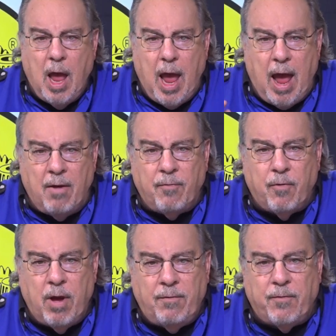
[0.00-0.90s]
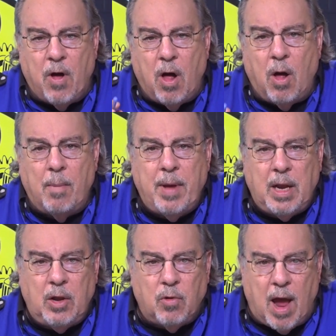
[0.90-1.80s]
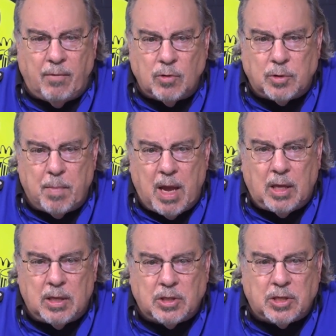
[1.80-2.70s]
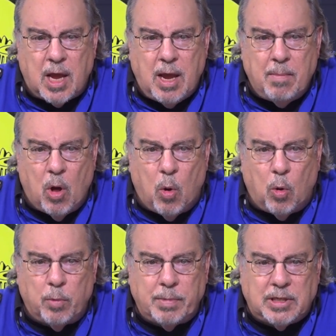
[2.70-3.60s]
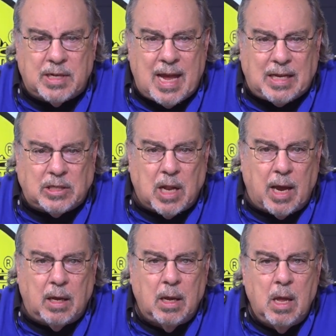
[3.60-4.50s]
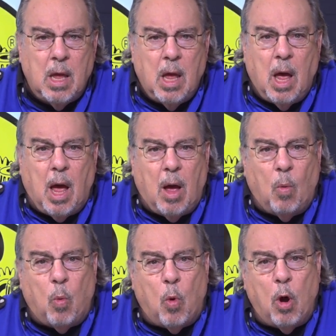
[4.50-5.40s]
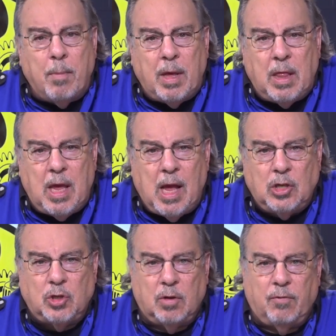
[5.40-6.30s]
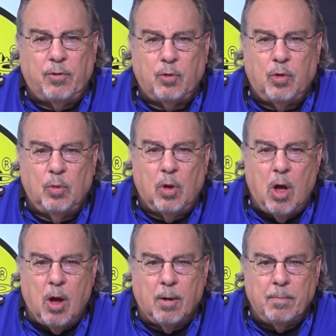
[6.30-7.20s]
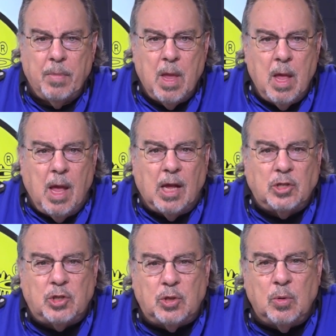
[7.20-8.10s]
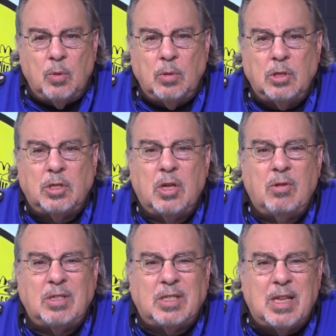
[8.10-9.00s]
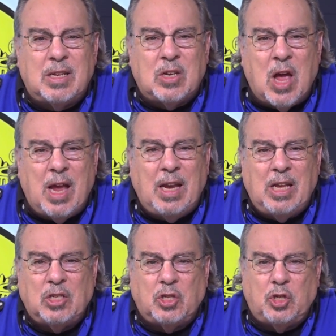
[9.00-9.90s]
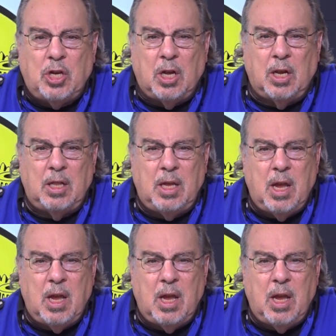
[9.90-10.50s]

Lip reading: every fall many drivers make the same old mistakes, like warming the engine for too long. As soon as there is the tiniest chill in the